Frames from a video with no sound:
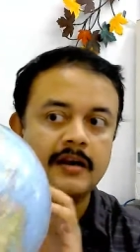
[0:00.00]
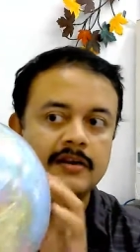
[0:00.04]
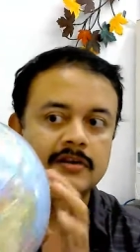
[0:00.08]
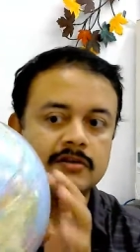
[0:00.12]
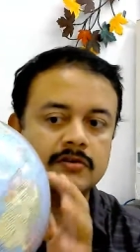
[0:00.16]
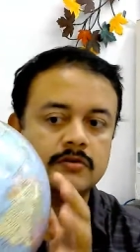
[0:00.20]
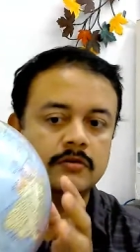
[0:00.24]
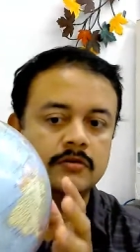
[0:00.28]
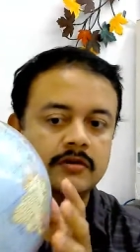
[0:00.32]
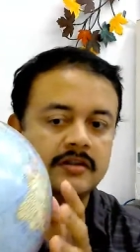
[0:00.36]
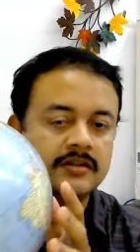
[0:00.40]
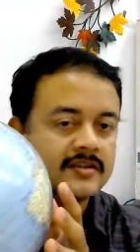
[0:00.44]

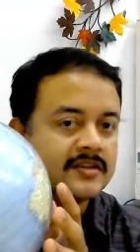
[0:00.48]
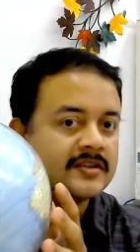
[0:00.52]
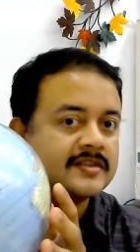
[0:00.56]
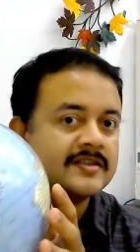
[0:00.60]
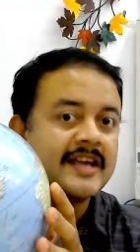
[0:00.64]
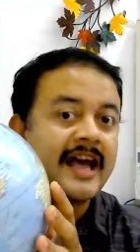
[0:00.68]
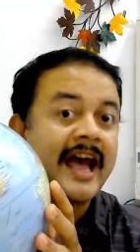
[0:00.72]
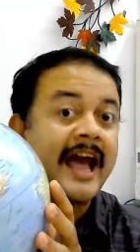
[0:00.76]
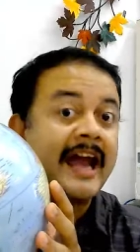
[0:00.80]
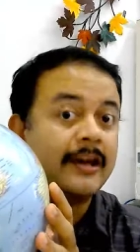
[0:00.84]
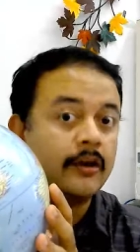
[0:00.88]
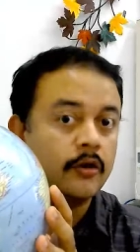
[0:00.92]
So this
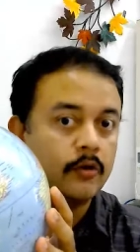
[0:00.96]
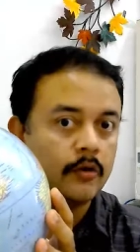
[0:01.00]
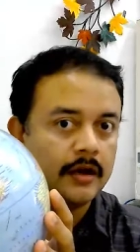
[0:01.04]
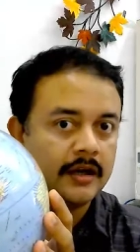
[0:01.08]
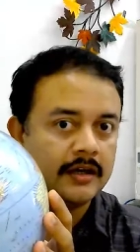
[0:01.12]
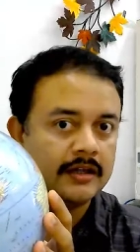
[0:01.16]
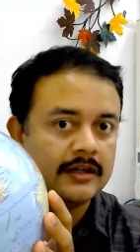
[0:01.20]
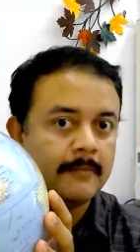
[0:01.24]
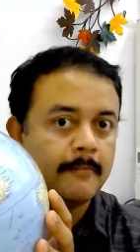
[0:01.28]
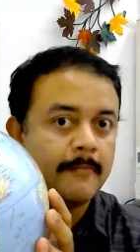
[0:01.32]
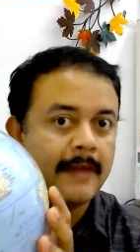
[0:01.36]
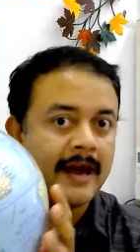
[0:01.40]
is
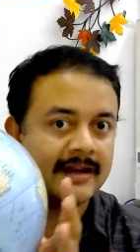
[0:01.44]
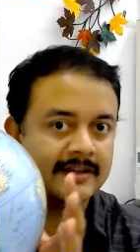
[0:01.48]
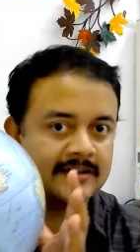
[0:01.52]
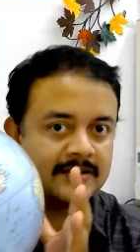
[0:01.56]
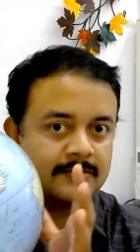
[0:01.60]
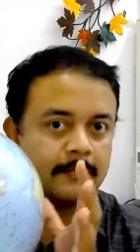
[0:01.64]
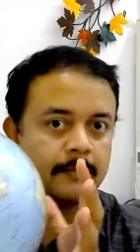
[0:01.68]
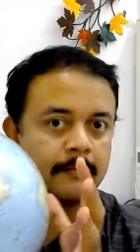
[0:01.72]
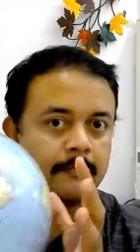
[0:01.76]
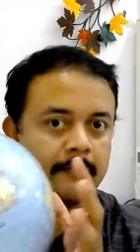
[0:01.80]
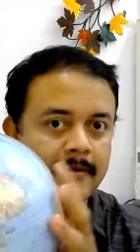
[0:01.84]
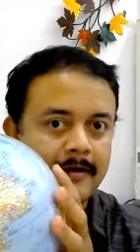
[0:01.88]
accurate. The
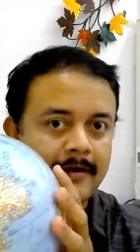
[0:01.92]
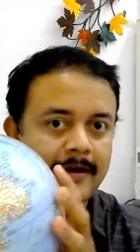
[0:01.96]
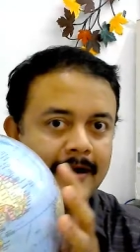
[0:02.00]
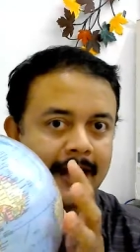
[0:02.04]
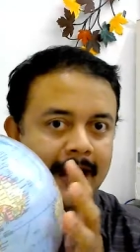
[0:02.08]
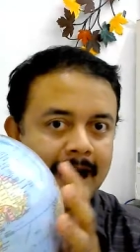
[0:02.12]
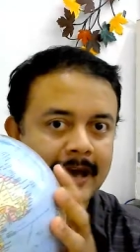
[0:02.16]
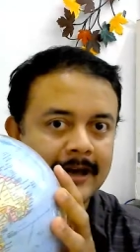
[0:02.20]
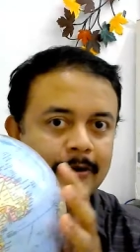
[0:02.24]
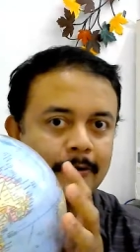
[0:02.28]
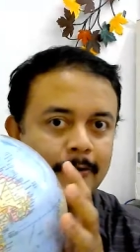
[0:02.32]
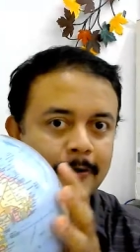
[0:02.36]
maximum
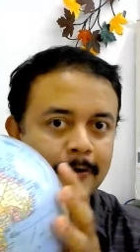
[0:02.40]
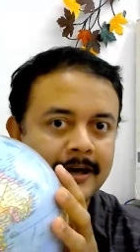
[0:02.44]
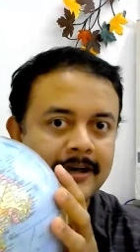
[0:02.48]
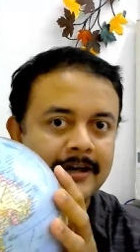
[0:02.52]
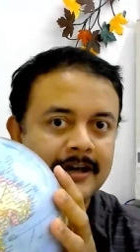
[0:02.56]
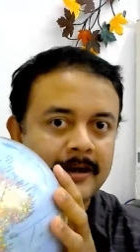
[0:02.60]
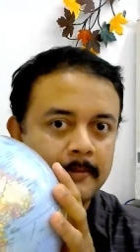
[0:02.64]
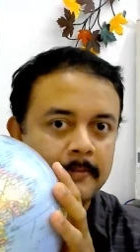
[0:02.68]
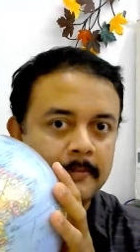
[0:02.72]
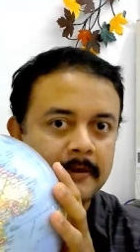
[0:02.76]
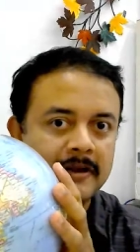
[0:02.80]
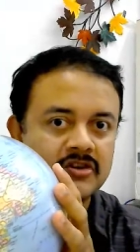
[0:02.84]

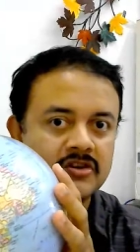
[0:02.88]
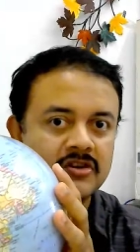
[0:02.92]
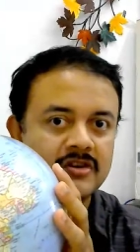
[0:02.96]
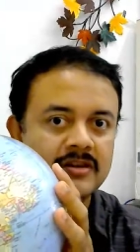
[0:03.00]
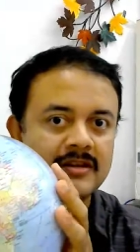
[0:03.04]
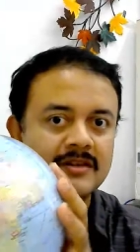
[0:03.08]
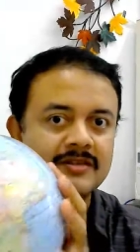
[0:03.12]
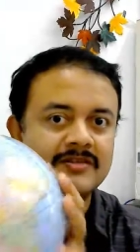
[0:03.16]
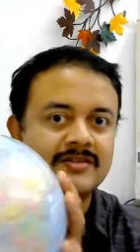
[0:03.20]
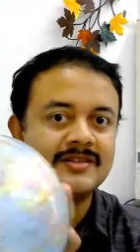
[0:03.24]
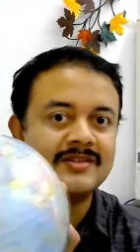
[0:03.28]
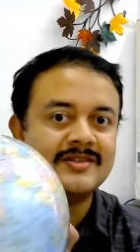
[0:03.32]
accurate depiction
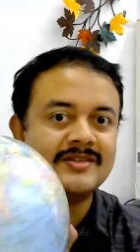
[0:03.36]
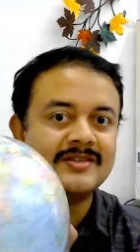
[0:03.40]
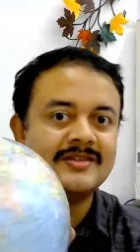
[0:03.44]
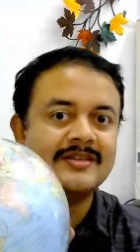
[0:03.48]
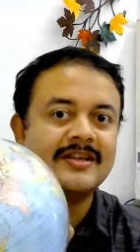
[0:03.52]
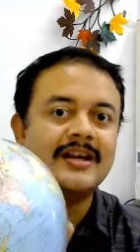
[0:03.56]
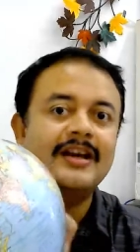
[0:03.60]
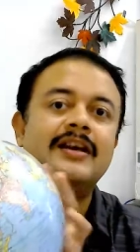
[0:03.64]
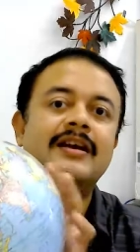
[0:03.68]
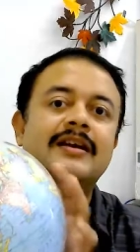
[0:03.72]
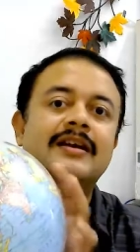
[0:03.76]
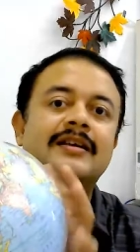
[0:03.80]
is
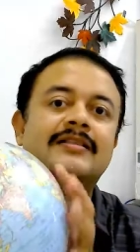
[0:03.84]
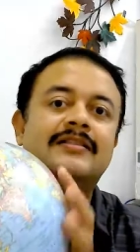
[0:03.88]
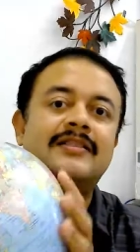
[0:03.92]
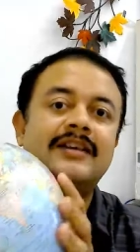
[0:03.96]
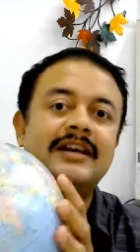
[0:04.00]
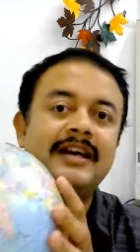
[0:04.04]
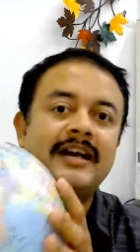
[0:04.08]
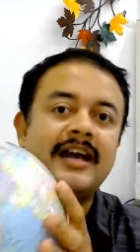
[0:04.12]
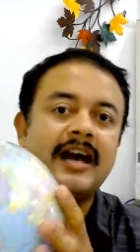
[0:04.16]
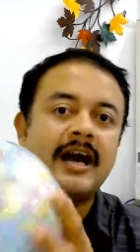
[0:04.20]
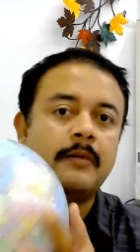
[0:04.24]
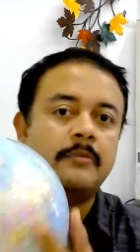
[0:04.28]
this
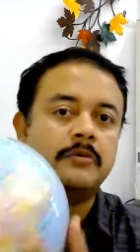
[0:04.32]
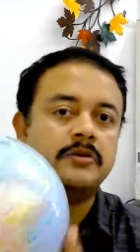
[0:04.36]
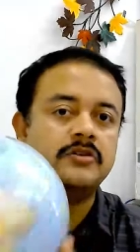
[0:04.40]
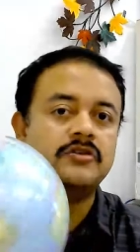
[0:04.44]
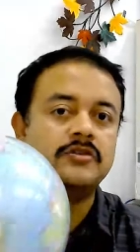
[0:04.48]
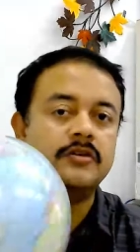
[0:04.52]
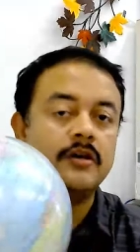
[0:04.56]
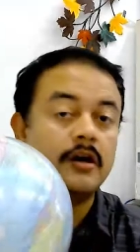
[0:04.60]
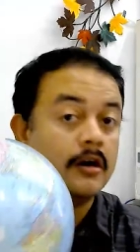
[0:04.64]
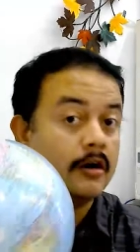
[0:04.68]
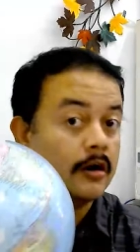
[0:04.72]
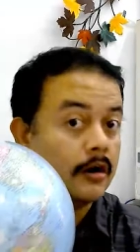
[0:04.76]

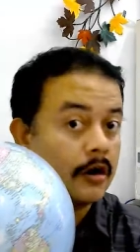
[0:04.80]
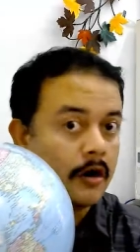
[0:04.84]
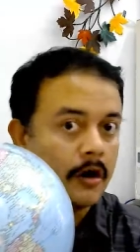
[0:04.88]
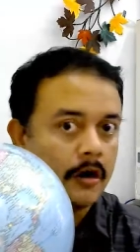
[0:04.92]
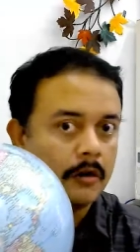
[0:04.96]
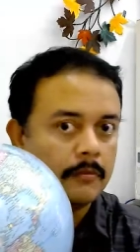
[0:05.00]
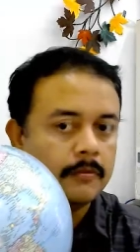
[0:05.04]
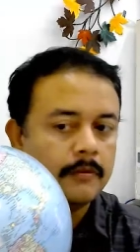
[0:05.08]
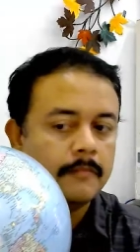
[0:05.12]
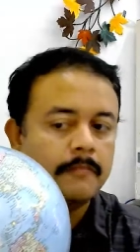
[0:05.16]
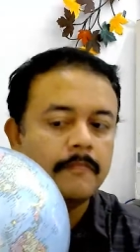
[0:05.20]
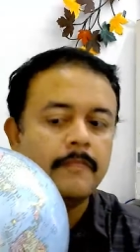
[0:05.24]
three-dimensional globe.